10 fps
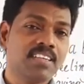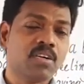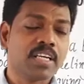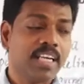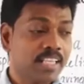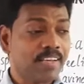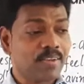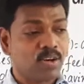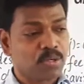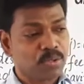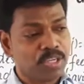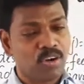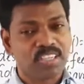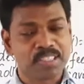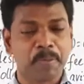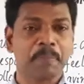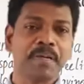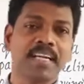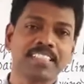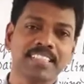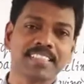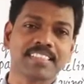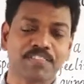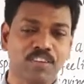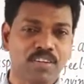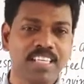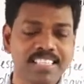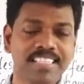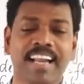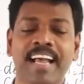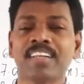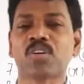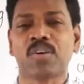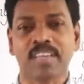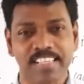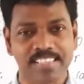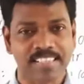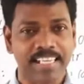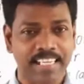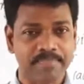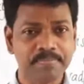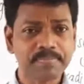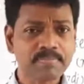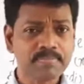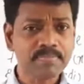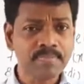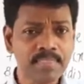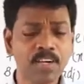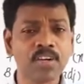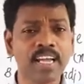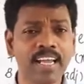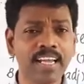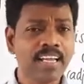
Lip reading: Okay, they were all doing all the preparations for this grand contest day. Okay,